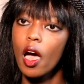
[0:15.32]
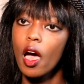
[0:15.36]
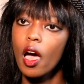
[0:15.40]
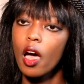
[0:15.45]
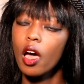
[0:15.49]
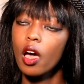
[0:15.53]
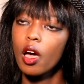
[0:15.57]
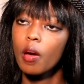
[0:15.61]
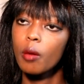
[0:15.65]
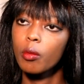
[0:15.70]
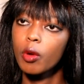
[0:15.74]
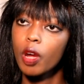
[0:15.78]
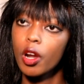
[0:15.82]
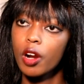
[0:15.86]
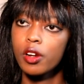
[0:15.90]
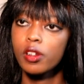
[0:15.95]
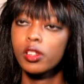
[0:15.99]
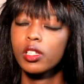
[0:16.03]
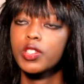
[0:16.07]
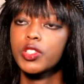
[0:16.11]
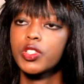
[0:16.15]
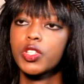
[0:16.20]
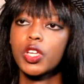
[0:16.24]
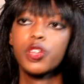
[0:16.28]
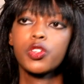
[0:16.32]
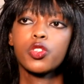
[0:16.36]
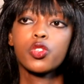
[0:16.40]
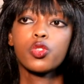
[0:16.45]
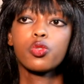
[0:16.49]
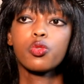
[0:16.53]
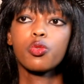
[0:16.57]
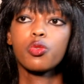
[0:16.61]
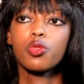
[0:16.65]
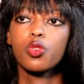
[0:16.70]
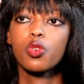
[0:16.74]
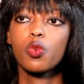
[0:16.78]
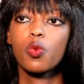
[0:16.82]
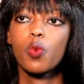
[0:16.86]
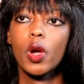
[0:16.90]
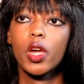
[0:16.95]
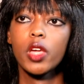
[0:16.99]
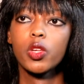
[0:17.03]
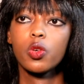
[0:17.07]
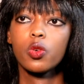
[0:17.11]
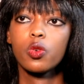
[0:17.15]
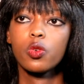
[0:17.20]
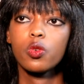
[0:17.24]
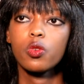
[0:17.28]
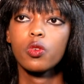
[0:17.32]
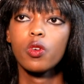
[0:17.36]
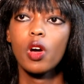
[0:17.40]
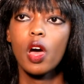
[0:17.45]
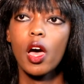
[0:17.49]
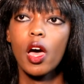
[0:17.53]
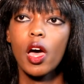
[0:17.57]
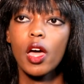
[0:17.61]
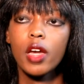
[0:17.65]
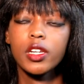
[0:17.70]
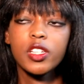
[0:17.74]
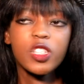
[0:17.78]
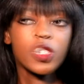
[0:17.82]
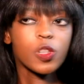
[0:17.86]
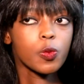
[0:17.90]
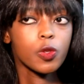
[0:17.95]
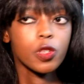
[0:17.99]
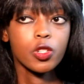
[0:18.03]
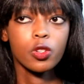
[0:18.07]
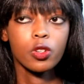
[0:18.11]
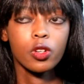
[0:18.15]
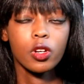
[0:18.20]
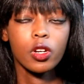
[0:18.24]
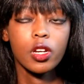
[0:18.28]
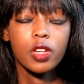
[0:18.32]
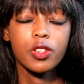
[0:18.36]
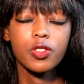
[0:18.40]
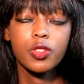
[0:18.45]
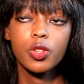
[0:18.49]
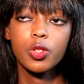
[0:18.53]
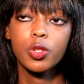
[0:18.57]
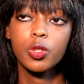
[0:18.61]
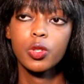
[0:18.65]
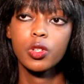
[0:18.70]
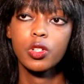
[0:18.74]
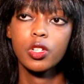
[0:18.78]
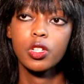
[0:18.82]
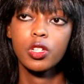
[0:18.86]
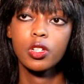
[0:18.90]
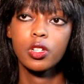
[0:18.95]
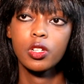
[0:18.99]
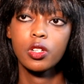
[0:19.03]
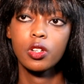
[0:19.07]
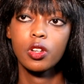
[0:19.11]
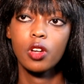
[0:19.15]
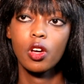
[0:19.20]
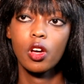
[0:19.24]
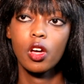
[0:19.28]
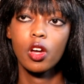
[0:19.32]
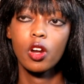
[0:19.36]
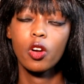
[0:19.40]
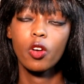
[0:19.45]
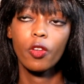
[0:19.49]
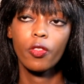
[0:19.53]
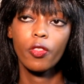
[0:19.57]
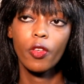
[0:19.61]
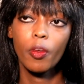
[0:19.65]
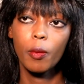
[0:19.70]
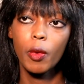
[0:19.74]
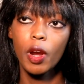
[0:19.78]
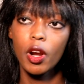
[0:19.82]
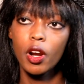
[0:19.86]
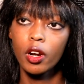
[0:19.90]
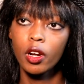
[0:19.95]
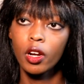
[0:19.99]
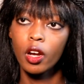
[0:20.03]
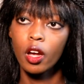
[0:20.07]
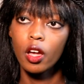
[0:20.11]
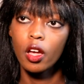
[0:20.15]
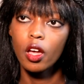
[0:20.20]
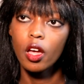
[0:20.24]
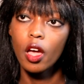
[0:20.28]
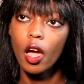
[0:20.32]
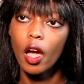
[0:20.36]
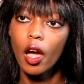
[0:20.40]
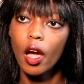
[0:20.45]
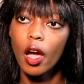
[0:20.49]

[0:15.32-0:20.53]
I'm currently signed to UYU, an esports organization in North America.